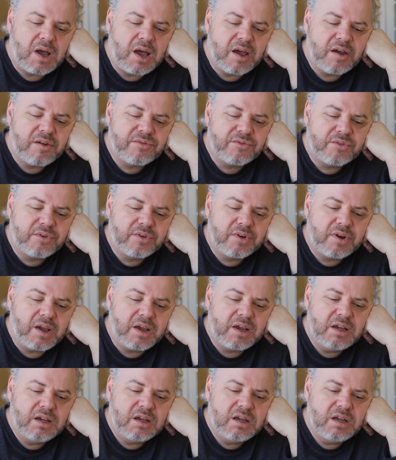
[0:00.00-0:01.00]
after
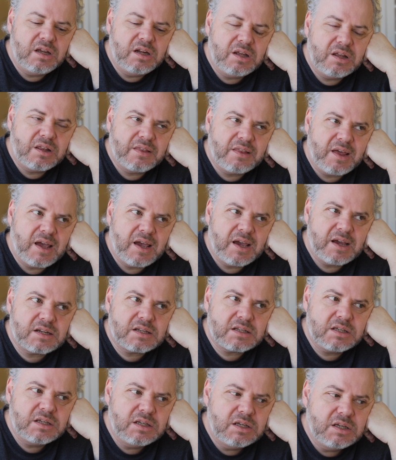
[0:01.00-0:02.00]
eating that,